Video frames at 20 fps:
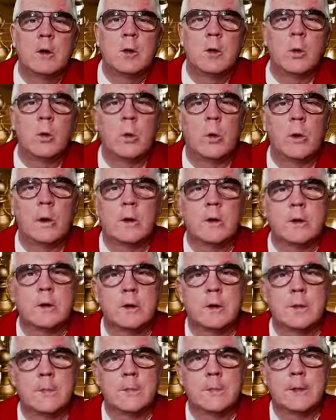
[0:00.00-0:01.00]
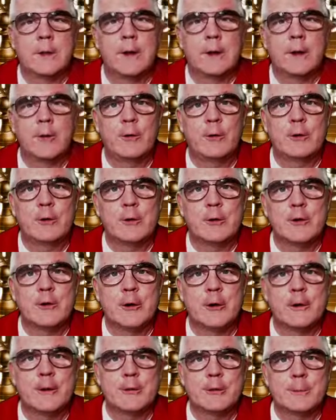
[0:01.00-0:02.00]
Welcome, ladles and
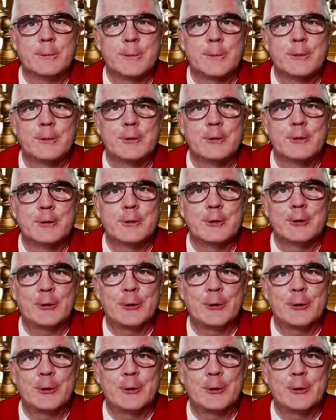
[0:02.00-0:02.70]
jelly spoons,